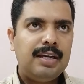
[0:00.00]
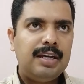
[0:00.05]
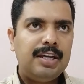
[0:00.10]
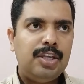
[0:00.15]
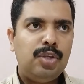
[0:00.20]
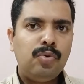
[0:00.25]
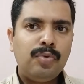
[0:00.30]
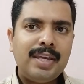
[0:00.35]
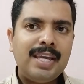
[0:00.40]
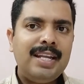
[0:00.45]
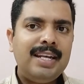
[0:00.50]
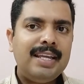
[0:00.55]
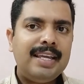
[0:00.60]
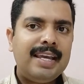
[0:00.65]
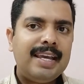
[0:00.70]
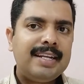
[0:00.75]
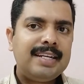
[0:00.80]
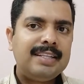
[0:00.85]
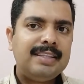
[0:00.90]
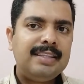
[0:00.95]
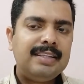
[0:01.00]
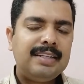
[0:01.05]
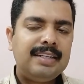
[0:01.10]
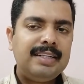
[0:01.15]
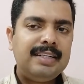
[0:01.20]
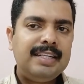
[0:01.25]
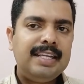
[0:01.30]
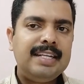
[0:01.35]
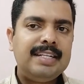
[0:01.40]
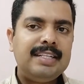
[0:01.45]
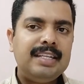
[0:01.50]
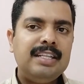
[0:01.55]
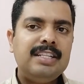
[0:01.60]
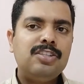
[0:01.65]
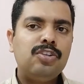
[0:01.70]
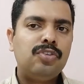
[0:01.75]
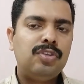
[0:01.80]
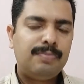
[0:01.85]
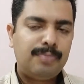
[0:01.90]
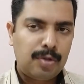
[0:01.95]
you can get the
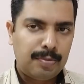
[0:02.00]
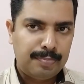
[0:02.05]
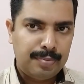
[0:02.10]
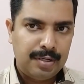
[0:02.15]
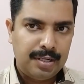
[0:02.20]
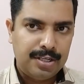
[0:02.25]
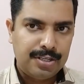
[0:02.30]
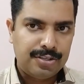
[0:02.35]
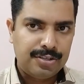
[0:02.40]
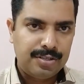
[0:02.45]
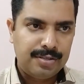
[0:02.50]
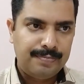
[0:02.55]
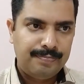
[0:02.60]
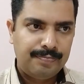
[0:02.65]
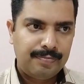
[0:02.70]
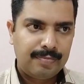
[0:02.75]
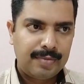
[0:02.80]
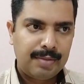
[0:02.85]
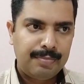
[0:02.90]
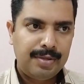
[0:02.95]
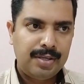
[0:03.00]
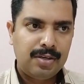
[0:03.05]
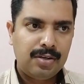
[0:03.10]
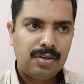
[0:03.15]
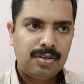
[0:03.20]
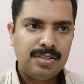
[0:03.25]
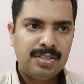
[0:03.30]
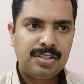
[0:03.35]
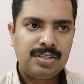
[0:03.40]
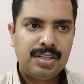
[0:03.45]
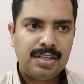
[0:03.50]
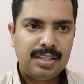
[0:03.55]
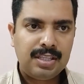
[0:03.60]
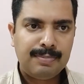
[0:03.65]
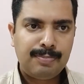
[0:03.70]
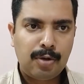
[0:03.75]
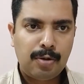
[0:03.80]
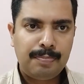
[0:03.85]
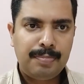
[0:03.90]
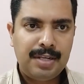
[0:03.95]
details of the population because the
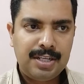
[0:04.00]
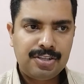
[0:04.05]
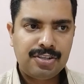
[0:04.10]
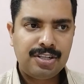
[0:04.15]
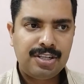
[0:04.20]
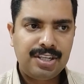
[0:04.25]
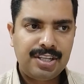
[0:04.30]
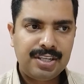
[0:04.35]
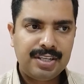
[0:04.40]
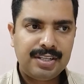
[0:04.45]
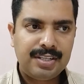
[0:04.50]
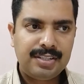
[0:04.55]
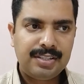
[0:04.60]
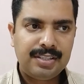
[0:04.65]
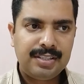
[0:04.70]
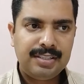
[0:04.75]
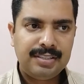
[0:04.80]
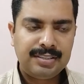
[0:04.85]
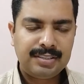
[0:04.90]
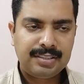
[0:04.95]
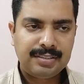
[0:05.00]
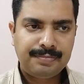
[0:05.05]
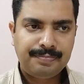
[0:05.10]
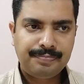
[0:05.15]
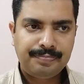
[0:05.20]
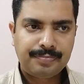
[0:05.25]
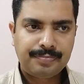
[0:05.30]
population here is